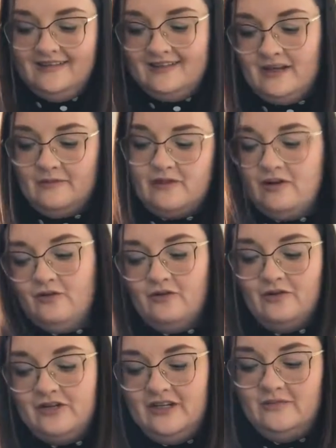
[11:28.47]
stop trying to
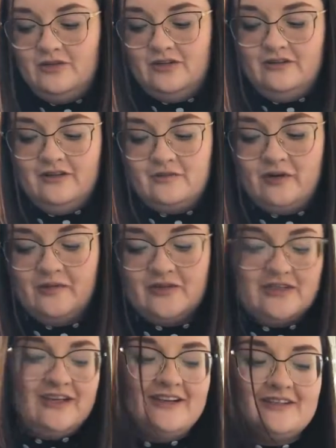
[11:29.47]
order cheap shoes, but I'm
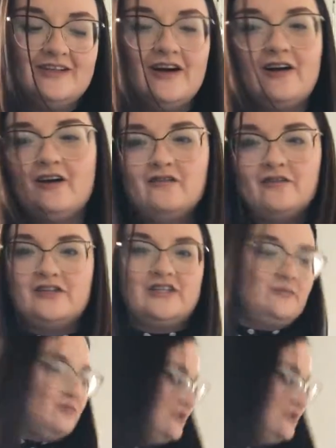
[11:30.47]
just like a sucker for cheap